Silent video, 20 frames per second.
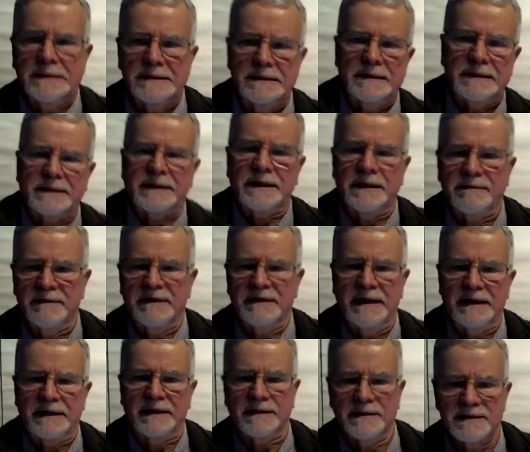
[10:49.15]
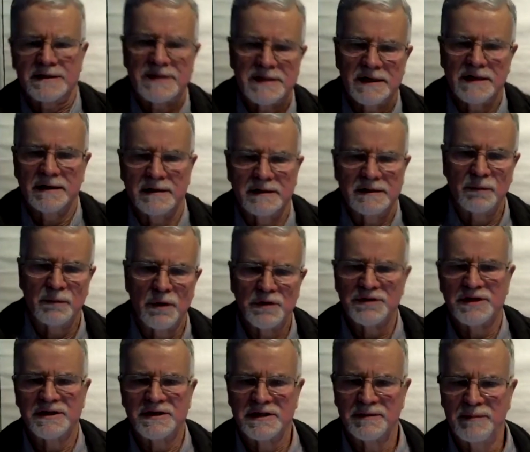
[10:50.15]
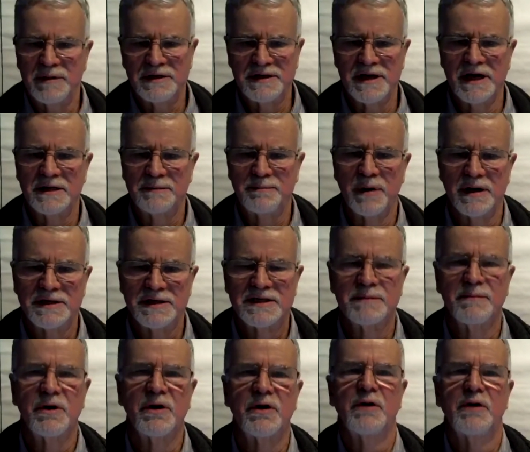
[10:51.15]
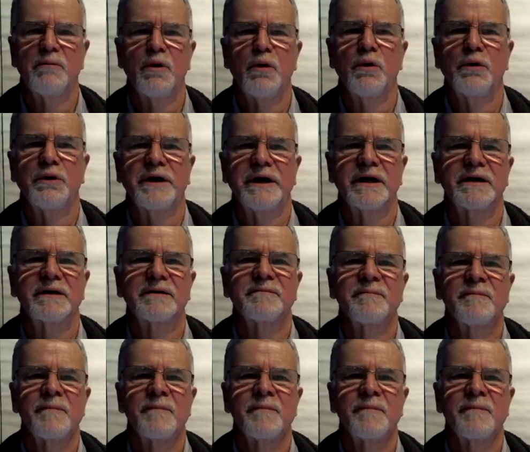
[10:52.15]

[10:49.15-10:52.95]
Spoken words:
looking really concerned, wanting to be dead by tomorrow morning,